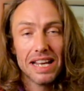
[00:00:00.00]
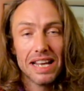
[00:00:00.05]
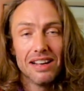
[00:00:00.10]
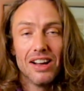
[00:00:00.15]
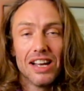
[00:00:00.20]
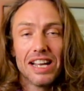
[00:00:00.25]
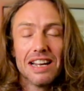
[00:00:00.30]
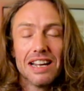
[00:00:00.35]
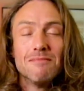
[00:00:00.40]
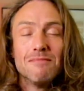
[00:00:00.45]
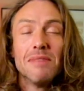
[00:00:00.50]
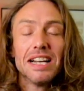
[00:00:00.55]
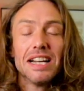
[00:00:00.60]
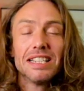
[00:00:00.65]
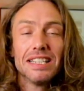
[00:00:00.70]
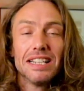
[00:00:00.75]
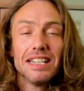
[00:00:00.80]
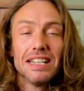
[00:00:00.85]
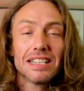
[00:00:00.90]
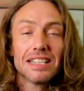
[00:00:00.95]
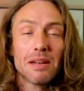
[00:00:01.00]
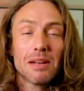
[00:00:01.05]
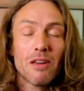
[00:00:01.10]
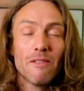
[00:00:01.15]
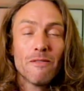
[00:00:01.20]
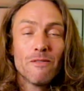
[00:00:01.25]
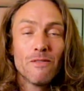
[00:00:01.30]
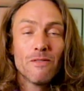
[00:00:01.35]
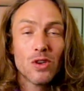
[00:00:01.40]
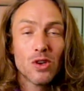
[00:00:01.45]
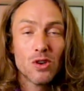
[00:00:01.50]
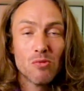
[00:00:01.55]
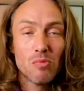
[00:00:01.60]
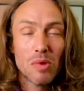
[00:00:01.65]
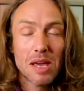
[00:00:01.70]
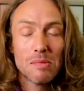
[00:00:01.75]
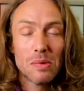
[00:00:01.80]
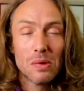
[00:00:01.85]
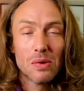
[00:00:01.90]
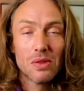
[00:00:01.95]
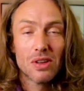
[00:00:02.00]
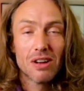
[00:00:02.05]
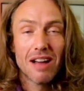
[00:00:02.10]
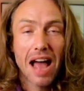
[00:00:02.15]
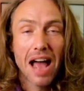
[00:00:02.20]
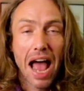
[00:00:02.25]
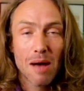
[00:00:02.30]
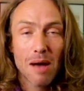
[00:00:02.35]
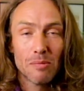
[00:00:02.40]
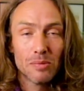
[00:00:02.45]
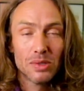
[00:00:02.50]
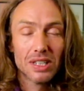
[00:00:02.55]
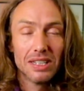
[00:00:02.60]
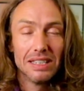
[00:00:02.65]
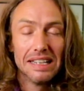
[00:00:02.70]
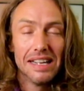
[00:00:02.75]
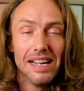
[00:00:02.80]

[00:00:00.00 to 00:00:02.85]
I can imagine there's gonna be a few people that are absent.